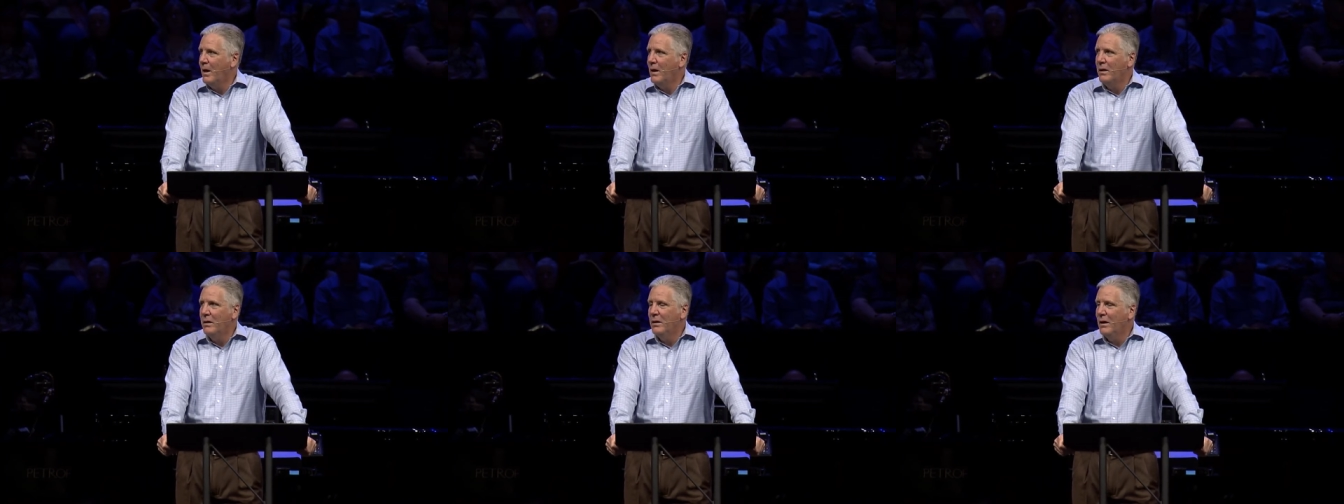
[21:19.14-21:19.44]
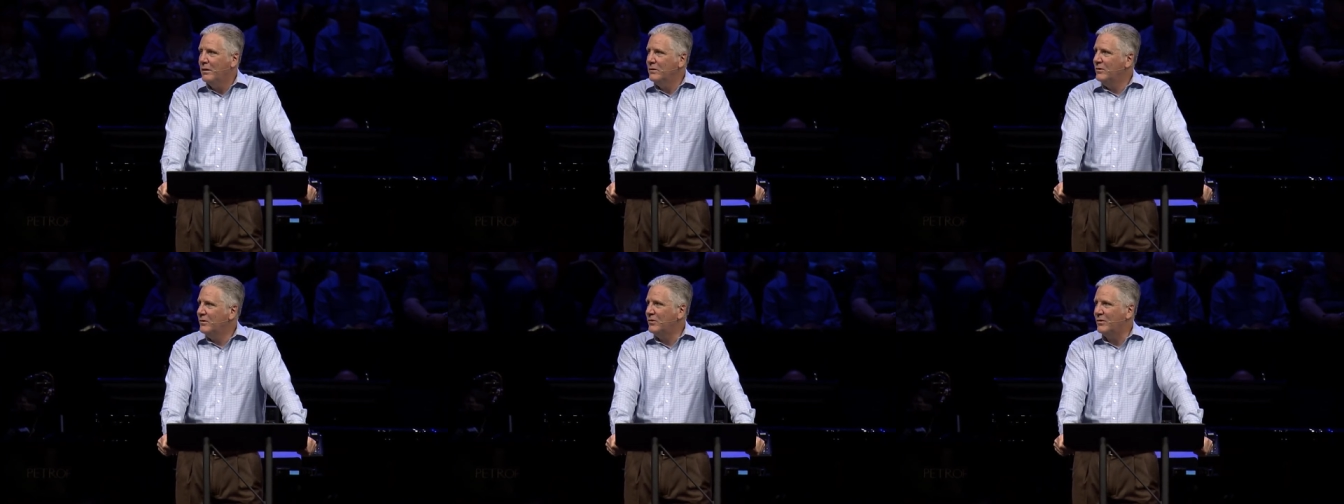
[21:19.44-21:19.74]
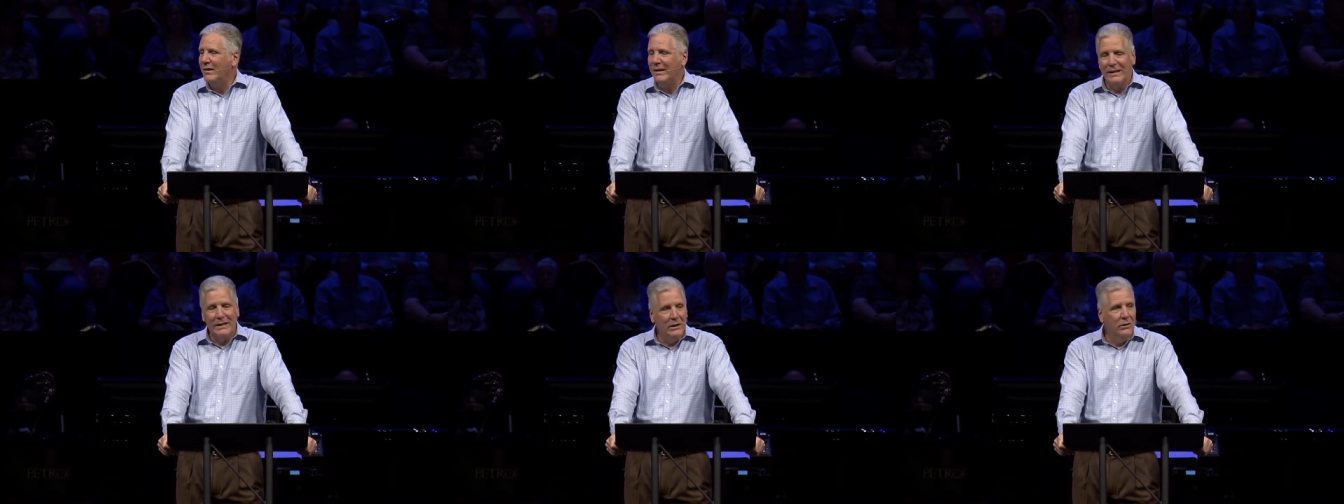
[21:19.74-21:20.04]
not just
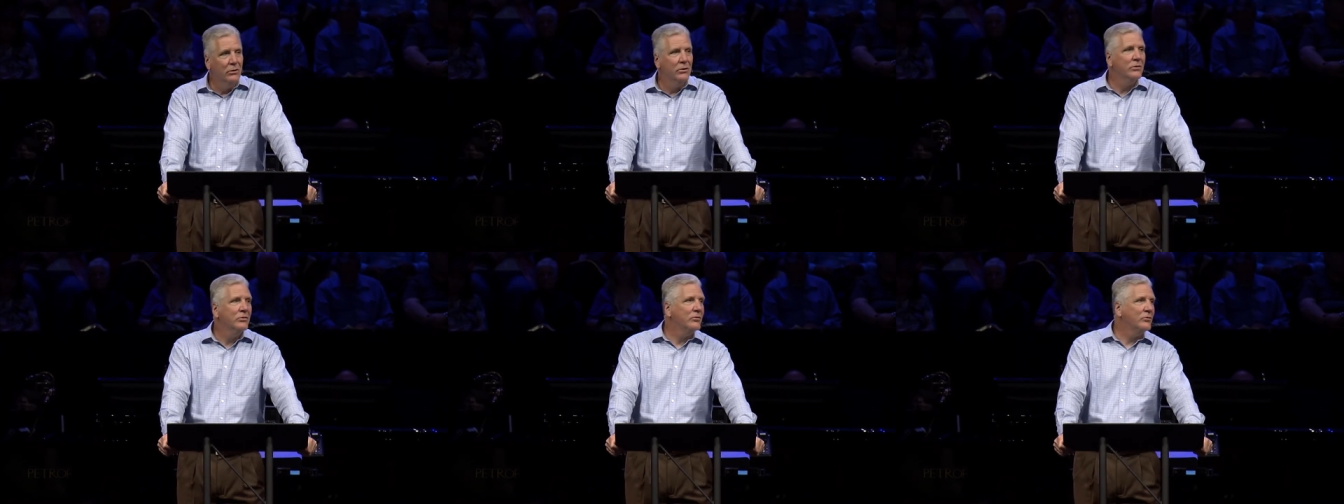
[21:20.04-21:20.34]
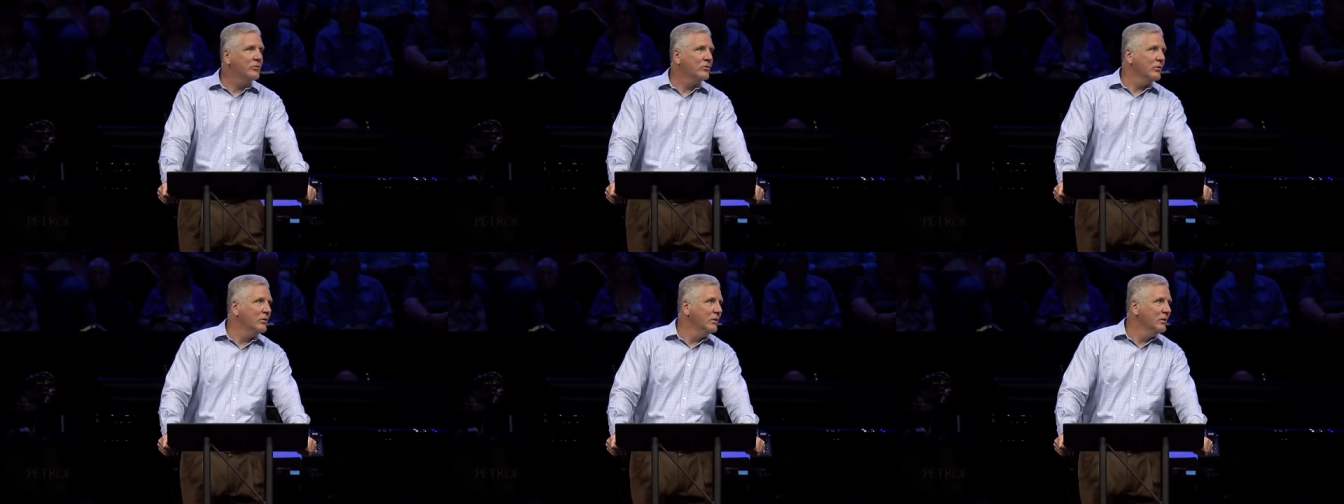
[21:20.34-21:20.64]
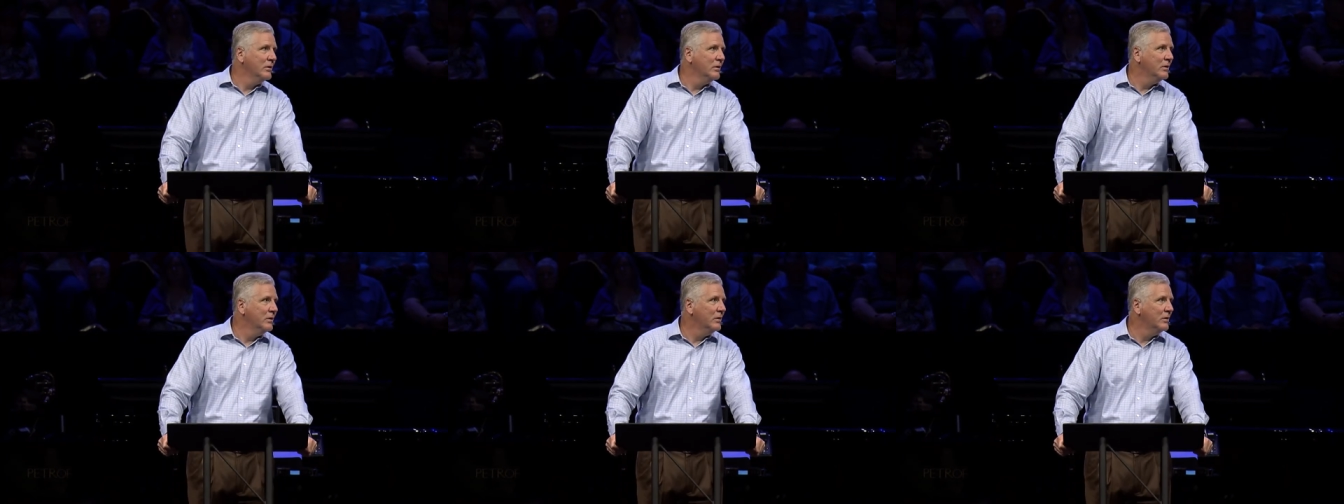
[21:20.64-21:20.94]
leaders
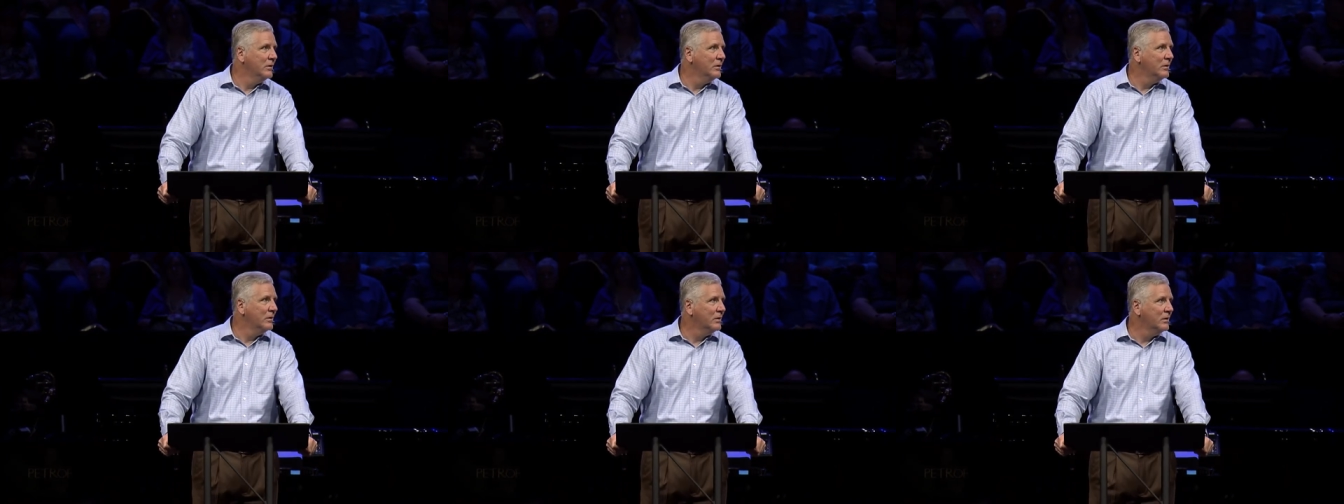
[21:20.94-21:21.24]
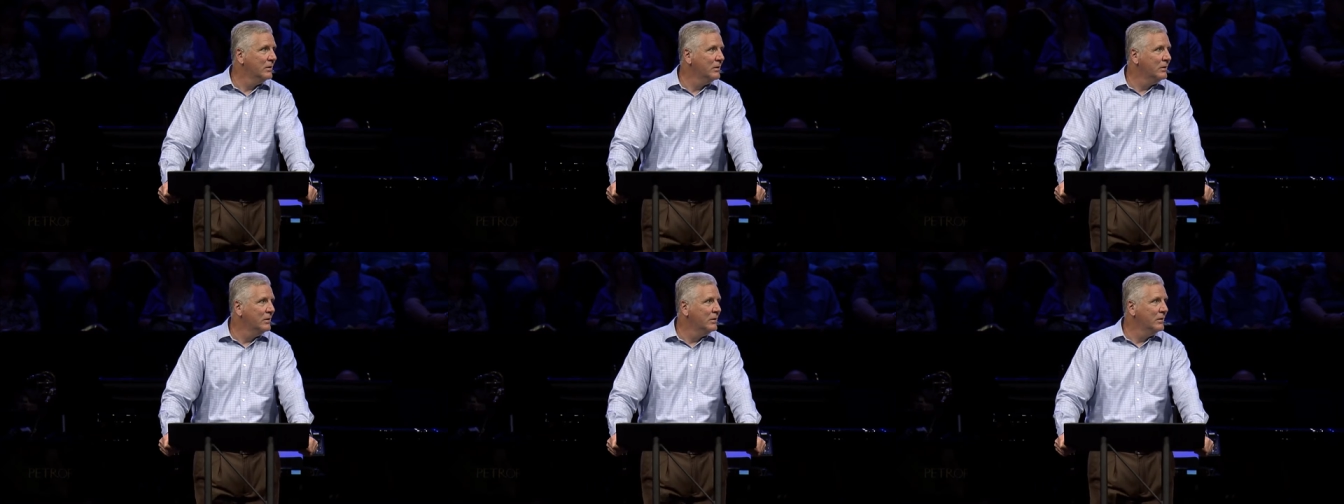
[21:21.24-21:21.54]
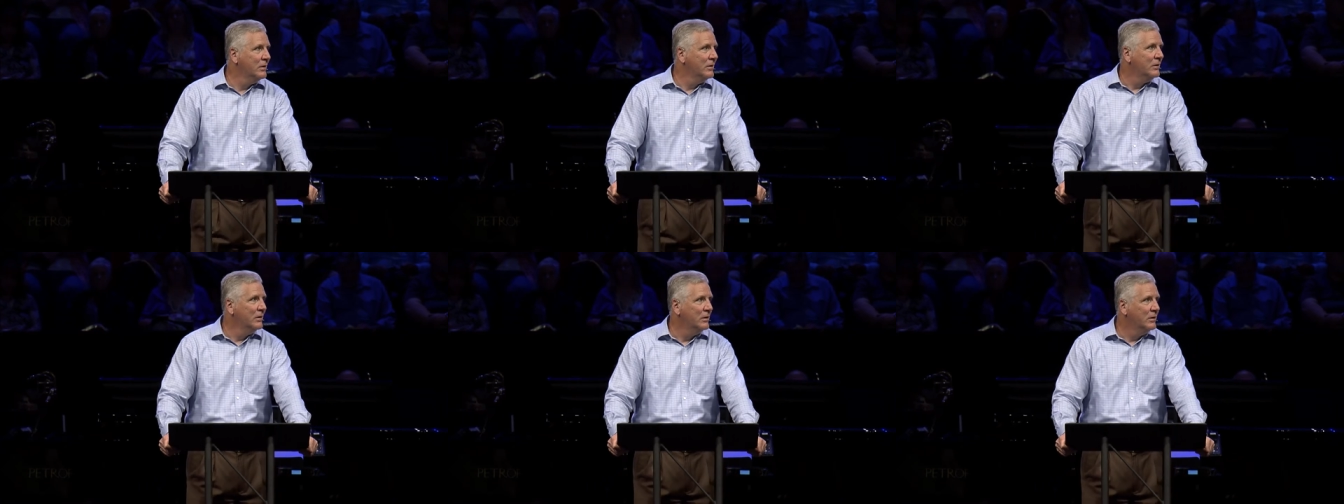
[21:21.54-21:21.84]

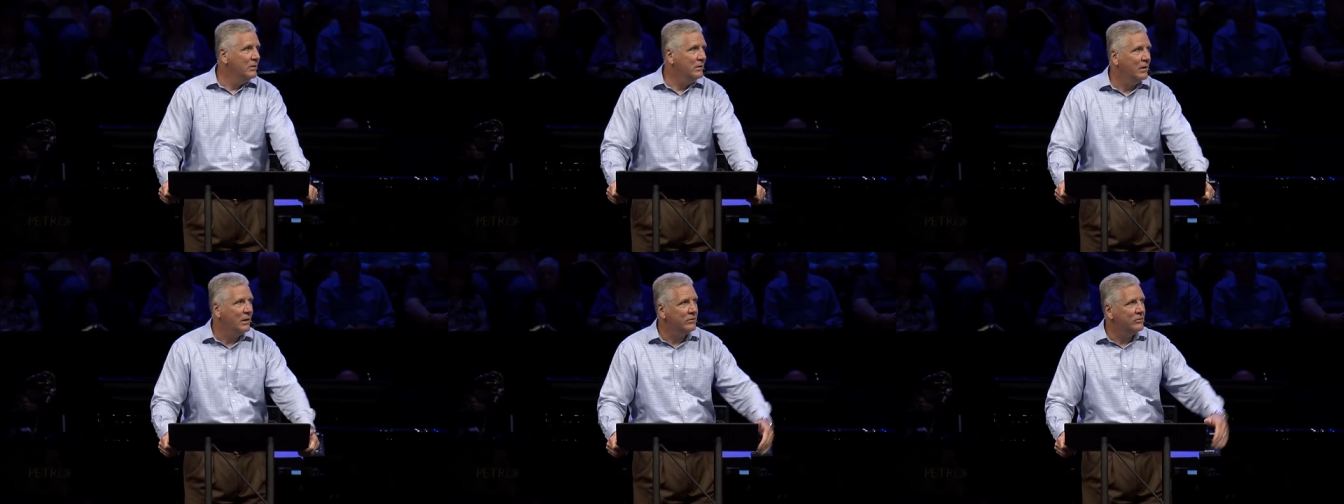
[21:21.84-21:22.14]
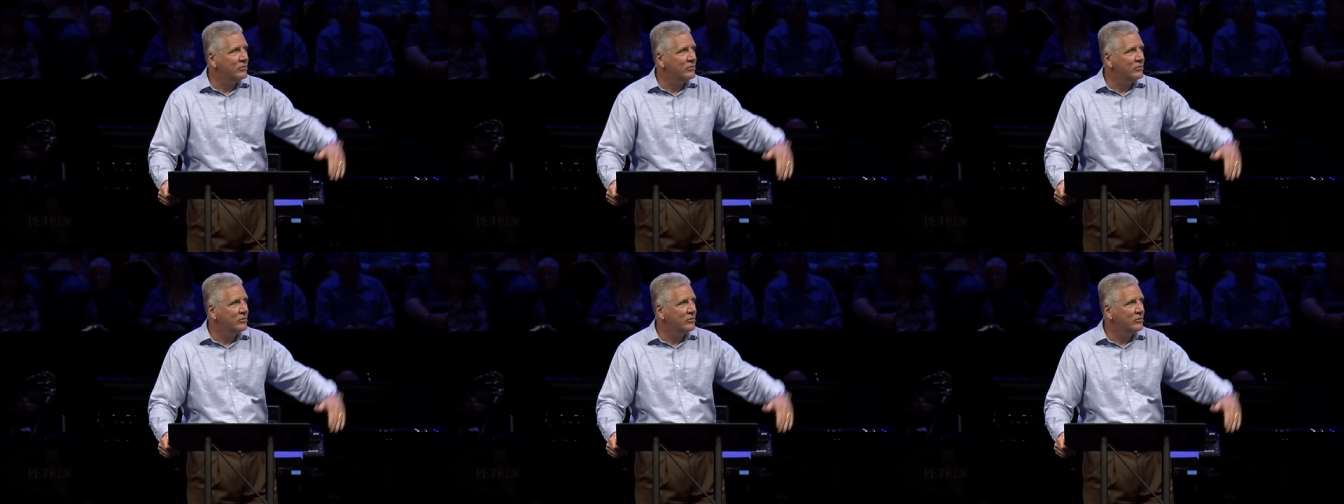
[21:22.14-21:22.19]
not